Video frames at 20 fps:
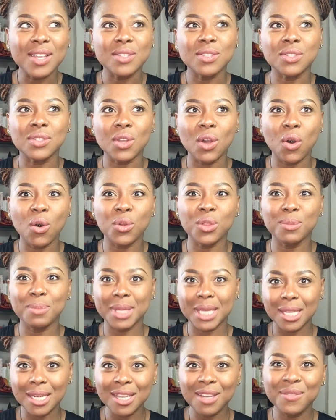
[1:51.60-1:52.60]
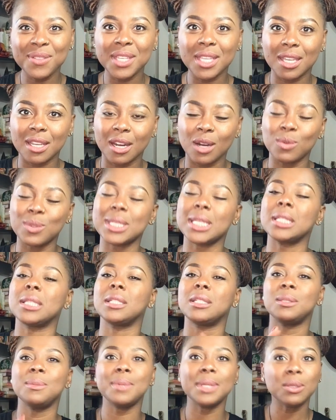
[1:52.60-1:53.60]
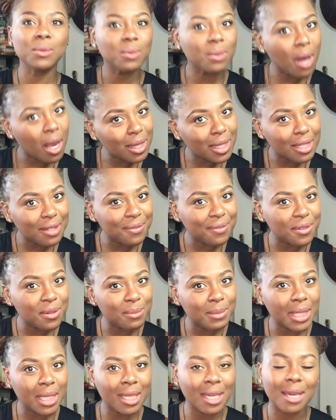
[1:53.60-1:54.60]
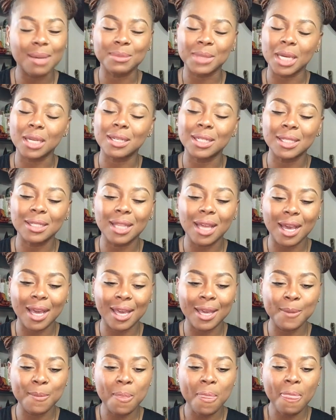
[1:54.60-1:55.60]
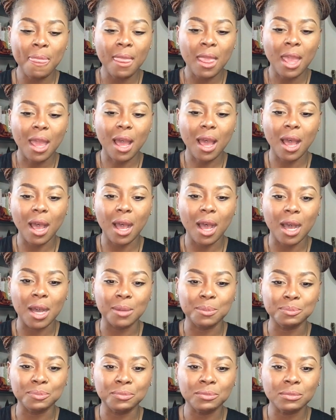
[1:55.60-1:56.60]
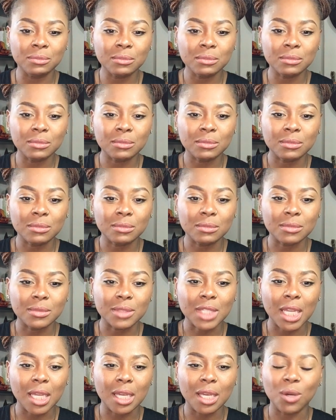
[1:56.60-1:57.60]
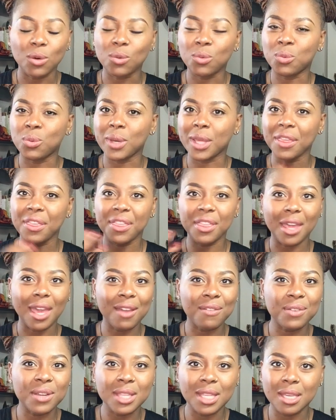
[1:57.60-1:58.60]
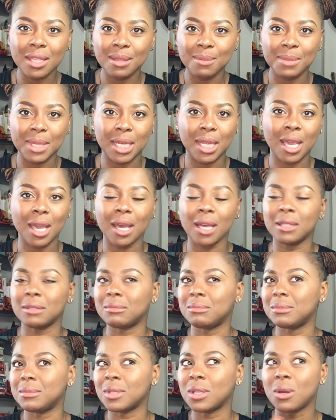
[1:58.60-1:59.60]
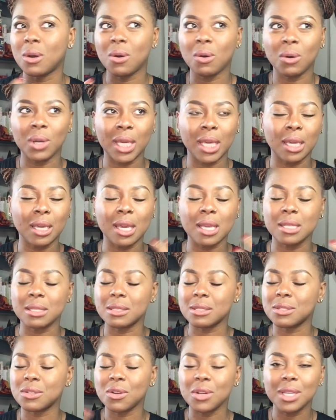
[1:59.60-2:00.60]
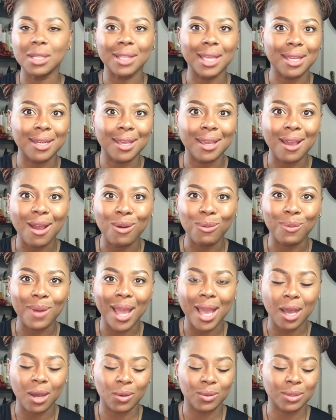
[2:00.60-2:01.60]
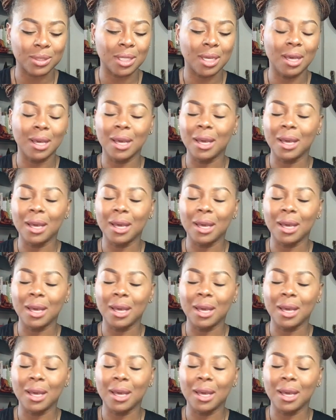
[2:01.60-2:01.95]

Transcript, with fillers: So the beginning of the year was a little bit rocky for me, I'm not gonna lie. Um, with everything in the media going and circulating around